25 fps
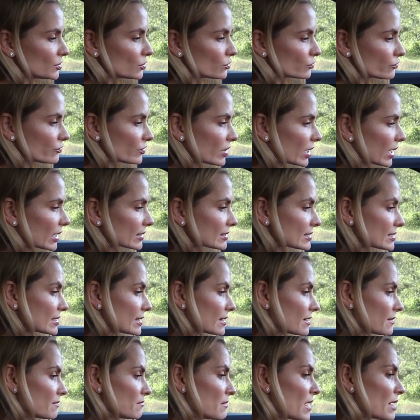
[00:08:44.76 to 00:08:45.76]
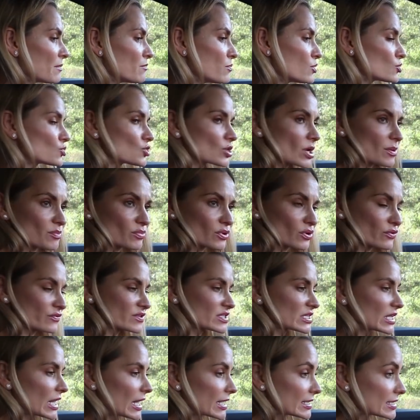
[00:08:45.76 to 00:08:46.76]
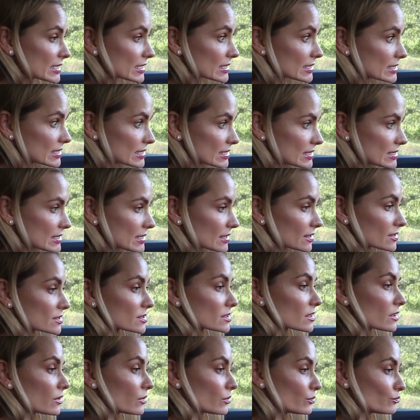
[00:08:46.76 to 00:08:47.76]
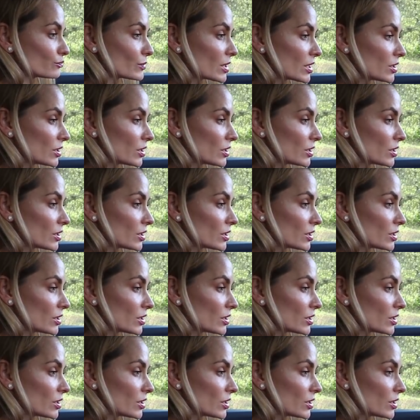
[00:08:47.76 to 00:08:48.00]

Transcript: you've got the mumbo jumbo of sliders. So